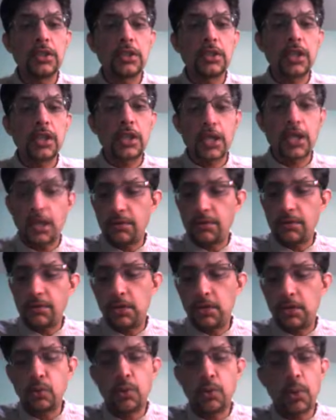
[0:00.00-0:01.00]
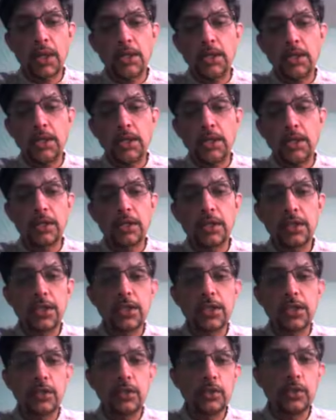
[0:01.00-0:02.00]
recovered to
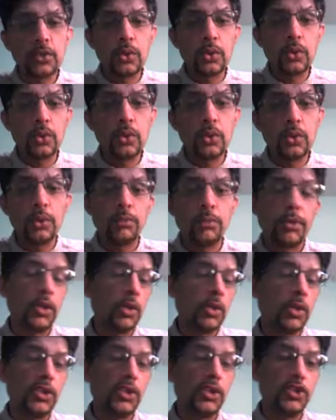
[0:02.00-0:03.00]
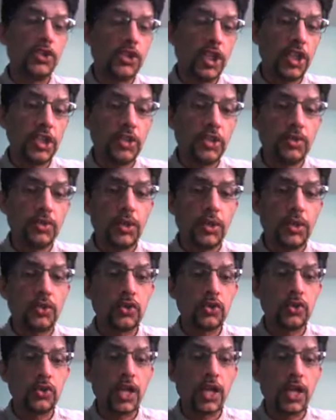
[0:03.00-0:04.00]
182, but only just, one could
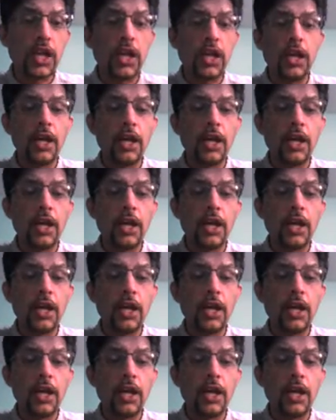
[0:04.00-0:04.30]
say,